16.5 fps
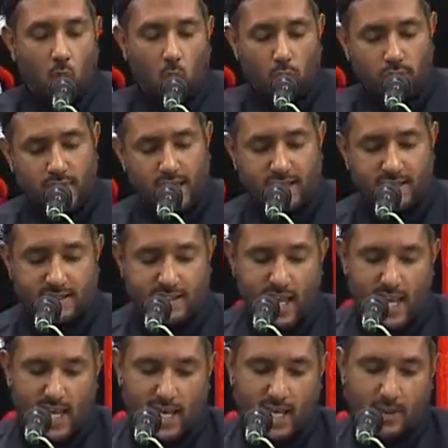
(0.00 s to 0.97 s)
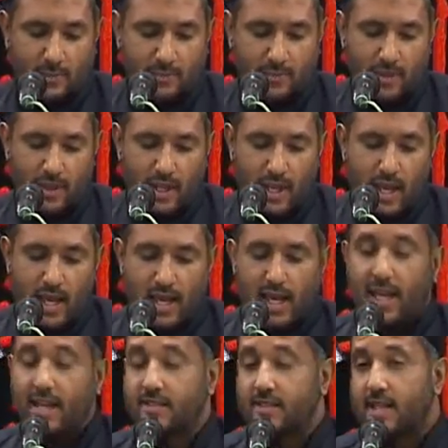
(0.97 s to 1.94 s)
What they say
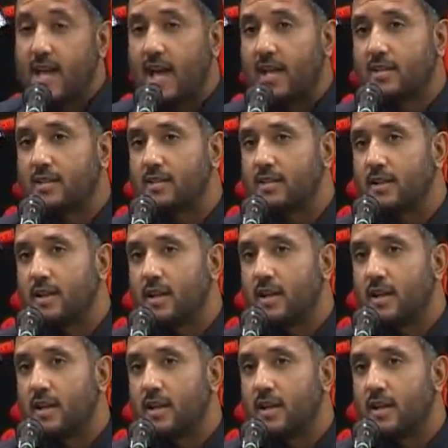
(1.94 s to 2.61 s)
is that